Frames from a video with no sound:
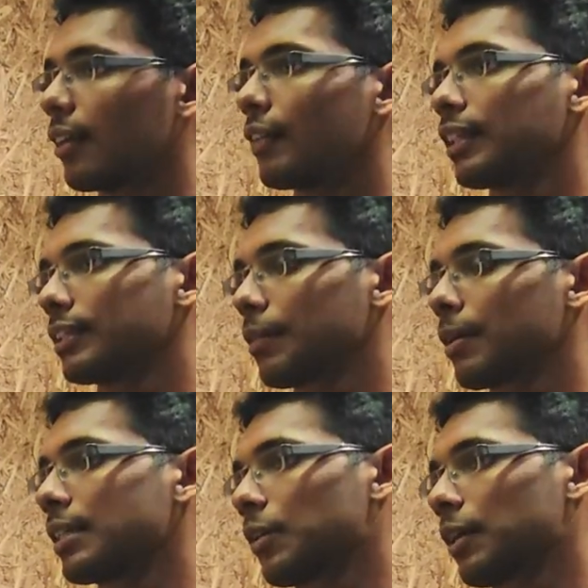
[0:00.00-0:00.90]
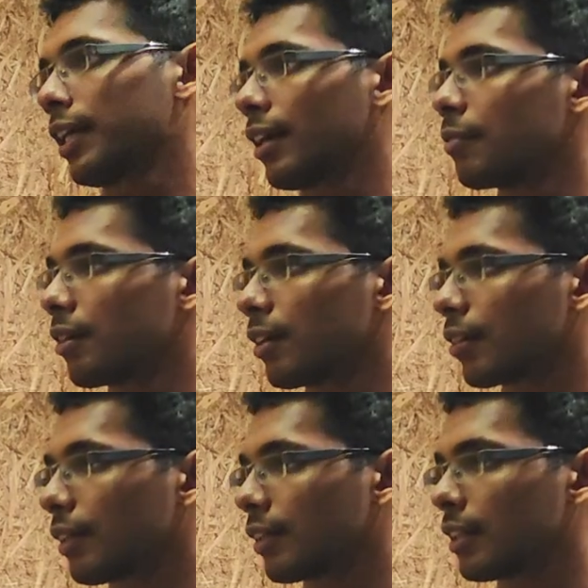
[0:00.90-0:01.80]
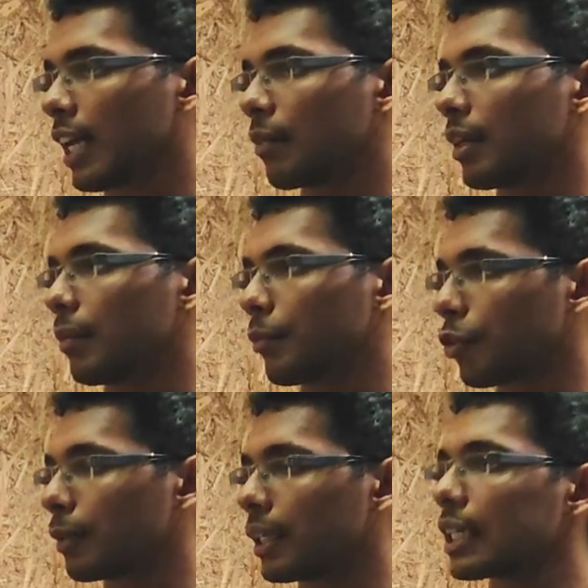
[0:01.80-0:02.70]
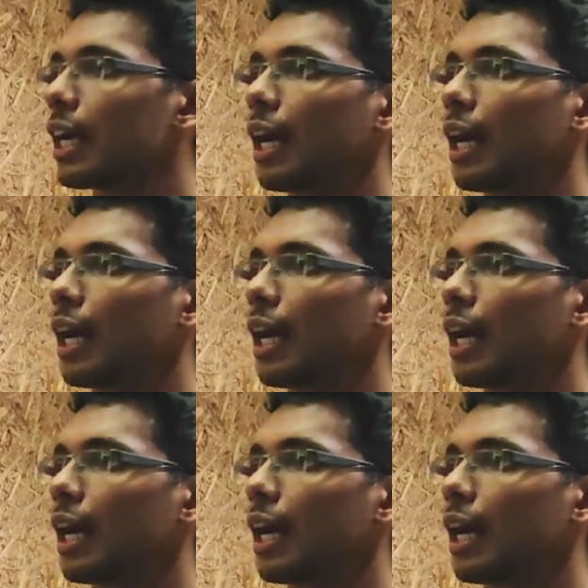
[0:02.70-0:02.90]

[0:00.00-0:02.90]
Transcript: whether someone has done work, whether there have been improvements,